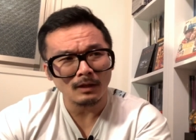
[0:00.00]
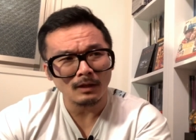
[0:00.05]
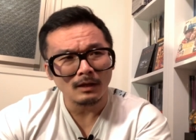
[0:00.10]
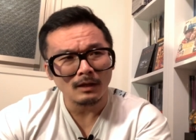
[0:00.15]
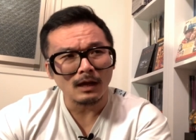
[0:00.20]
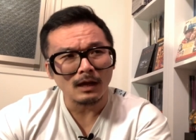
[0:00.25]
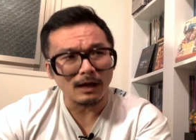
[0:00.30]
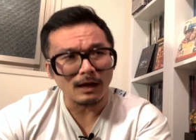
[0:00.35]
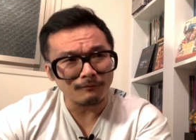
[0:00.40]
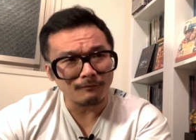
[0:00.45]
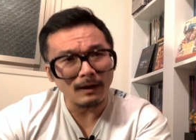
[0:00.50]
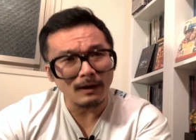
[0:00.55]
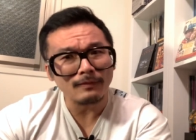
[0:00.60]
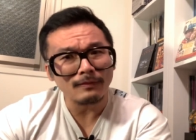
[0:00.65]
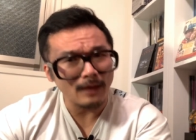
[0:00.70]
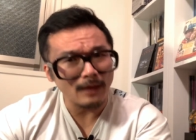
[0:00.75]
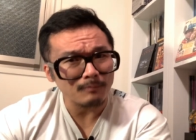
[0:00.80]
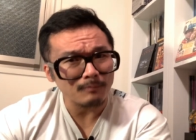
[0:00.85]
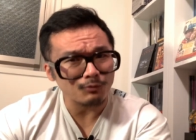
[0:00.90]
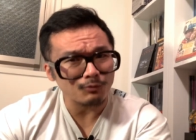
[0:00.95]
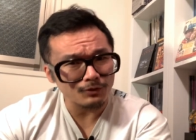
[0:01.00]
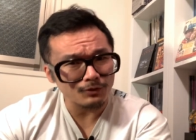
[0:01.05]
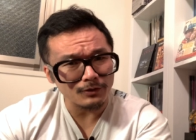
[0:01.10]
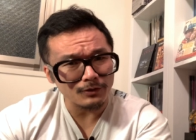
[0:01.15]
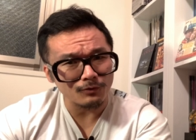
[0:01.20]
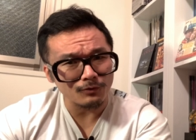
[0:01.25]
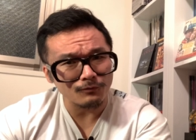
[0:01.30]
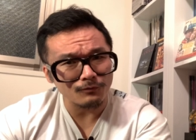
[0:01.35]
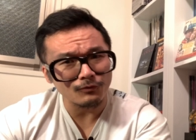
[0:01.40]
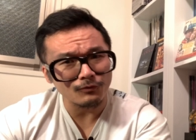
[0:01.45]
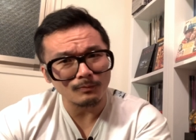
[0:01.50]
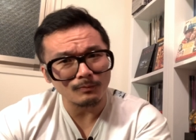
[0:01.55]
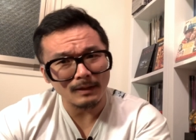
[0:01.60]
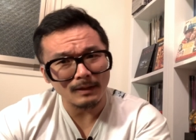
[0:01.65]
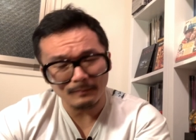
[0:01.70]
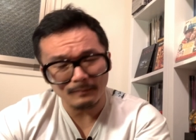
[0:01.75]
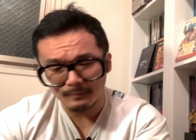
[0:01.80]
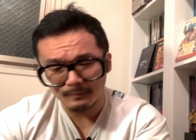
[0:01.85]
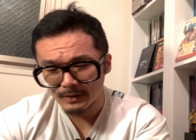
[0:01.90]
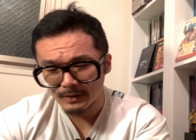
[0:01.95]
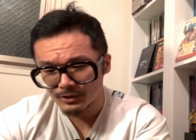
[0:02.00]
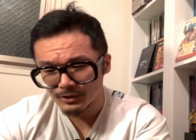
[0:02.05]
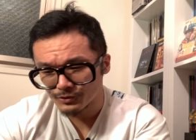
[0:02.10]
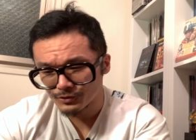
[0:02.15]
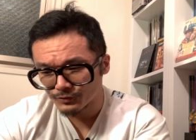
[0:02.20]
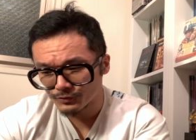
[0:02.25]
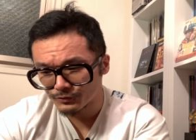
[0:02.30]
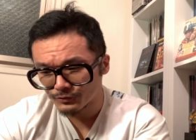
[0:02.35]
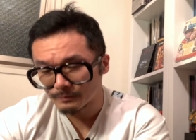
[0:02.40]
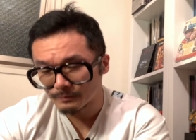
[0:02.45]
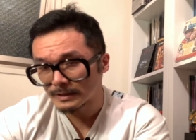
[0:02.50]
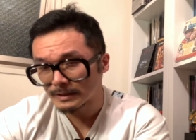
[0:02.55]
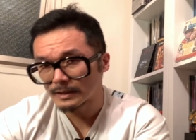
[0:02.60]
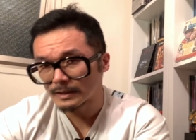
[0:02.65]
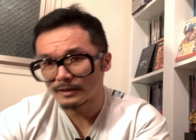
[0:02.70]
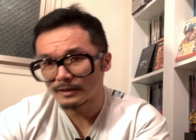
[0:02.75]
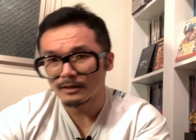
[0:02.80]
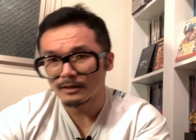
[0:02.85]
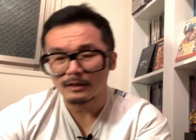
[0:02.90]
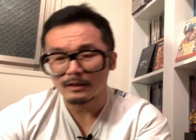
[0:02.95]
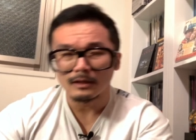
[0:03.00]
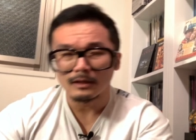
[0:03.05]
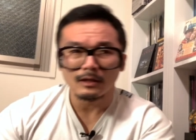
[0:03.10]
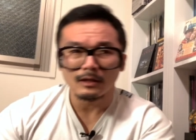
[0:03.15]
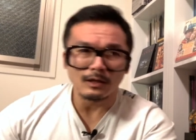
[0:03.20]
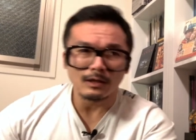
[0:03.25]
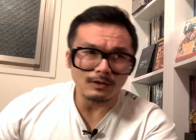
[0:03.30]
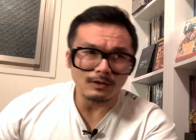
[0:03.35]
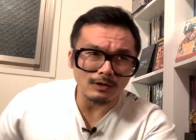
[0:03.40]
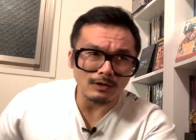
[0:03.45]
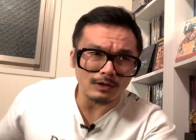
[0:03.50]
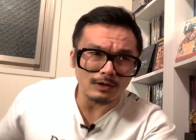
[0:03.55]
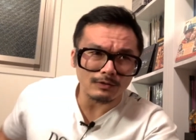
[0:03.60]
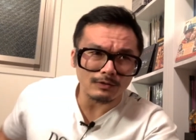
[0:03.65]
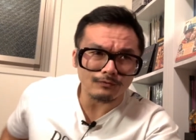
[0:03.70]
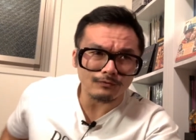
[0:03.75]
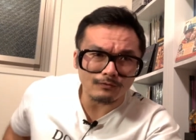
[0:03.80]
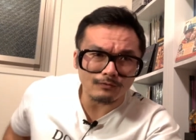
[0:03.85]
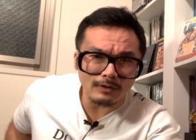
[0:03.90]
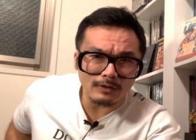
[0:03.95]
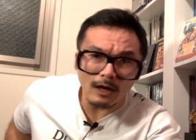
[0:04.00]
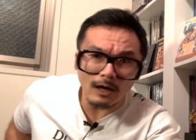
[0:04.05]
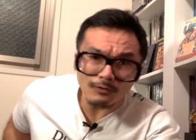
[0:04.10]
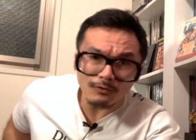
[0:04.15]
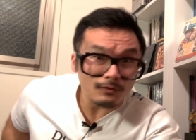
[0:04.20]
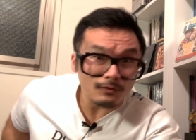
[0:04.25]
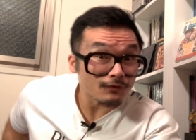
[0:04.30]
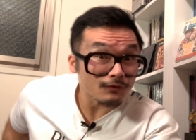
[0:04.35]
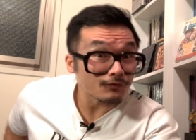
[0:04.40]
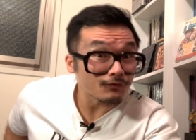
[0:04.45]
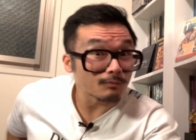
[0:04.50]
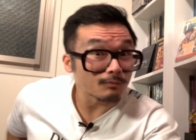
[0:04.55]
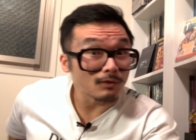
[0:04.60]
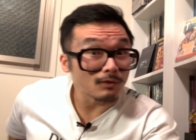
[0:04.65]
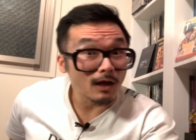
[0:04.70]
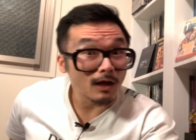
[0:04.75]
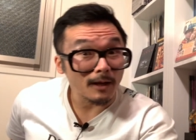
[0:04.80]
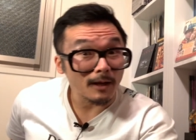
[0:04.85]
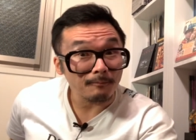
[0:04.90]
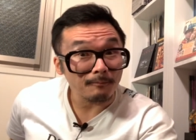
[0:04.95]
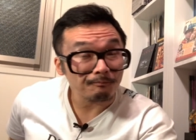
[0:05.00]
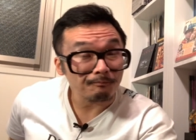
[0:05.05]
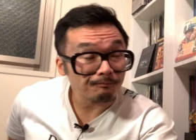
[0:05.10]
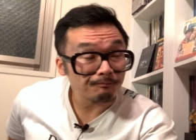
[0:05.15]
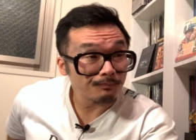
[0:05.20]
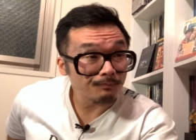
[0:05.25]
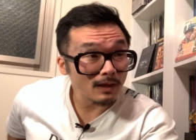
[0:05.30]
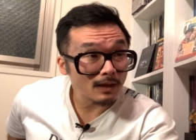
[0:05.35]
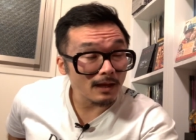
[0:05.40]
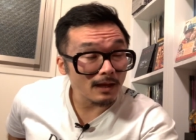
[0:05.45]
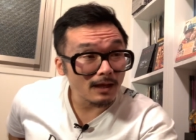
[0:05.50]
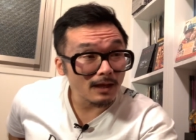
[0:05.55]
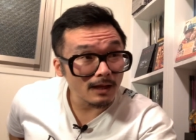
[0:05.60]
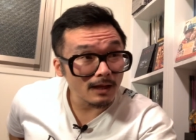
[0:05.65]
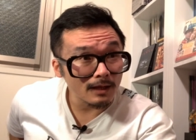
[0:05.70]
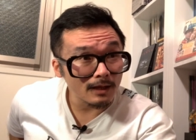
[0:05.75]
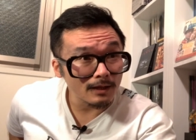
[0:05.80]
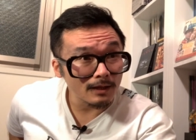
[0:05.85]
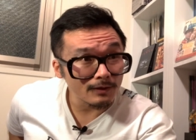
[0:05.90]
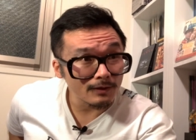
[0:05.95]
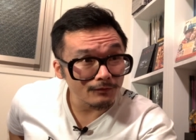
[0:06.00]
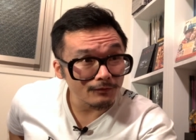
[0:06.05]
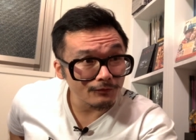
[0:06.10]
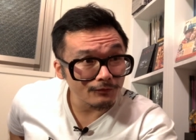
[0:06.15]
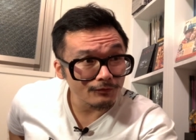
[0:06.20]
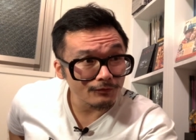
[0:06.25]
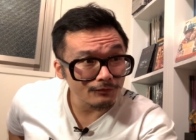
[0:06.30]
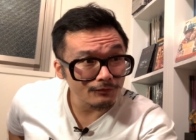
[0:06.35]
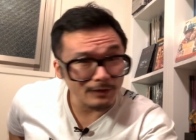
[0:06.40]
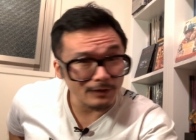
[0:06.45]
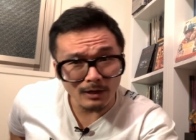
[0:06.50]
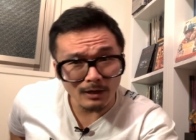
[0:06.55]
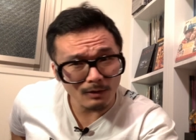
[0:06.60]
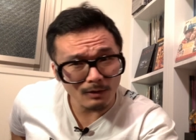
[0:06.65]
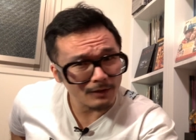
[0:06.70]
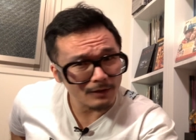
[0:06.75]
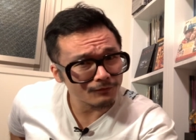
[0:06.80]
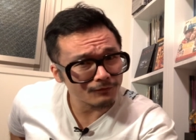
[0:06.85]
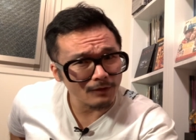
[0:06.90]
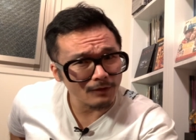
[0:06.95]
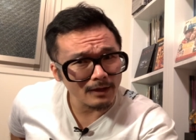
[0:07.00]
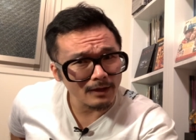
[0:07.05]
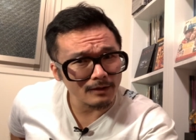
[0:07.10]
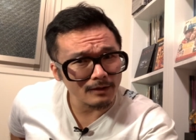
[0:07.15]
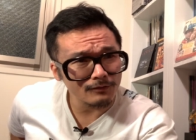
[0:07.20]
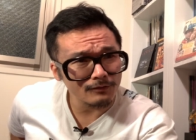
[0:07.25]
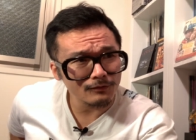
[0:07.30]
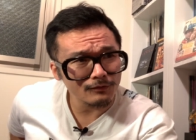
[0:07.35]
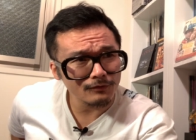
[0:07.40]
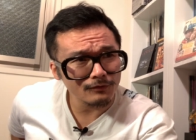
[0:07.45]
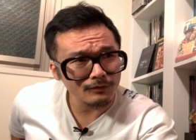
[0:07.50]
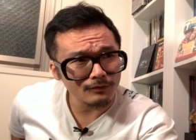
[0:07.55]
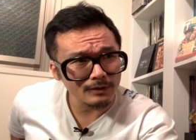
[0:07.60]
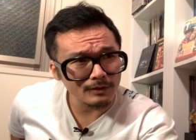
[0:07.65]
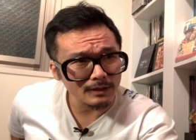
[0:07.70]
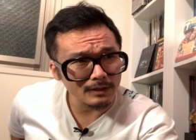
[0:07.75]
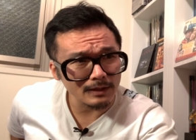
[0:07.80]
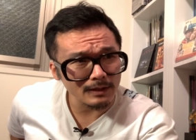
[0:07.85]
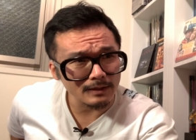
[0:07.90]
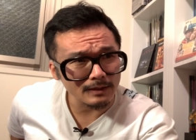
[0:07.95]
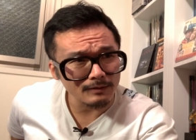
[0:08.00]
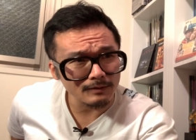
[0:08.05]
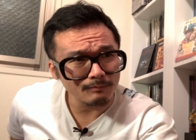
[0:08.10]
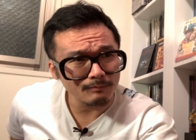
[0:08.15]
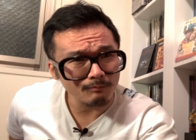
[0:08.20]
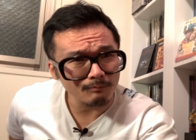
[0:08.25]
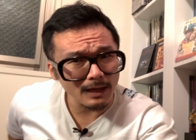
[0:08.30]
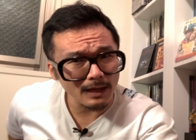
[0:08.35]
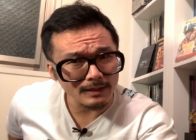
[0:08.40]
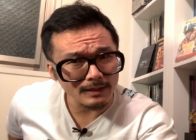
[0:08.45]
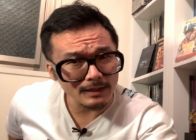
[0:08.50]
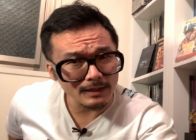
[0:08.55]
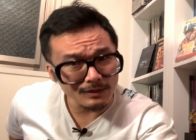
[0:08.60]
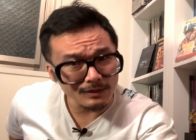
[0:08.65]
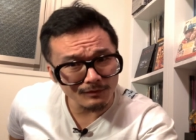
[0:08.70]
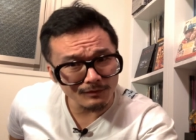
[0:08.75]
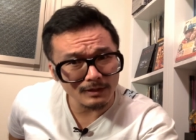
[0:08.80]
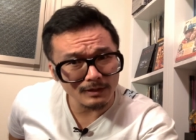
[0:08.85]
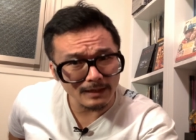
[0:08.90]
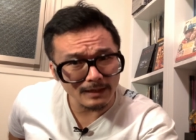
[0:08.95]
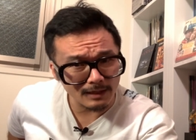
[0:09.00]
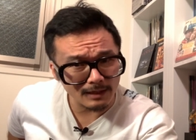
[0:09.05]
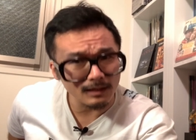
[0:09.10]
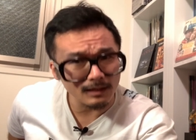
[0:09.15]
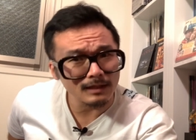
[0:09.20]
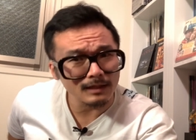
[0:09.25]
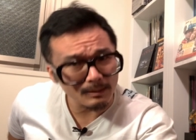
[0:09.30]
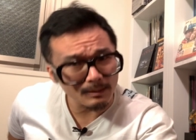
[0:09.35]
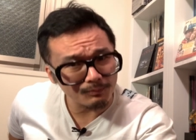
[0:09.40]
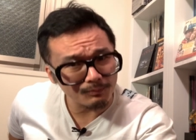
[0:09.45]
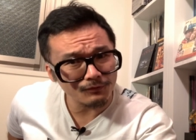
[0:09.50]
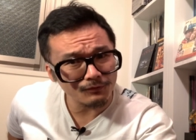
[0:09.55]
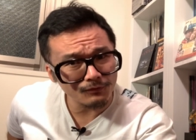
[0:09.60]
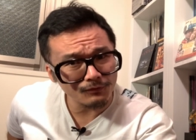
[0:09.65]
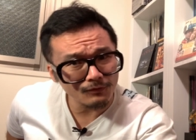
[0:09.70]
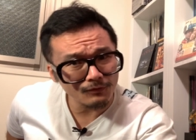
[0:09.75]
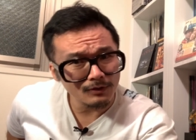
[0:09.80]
I find that particular film adaptation to be uh, utterly sublime, and dare I say it, uh, it might even eclipse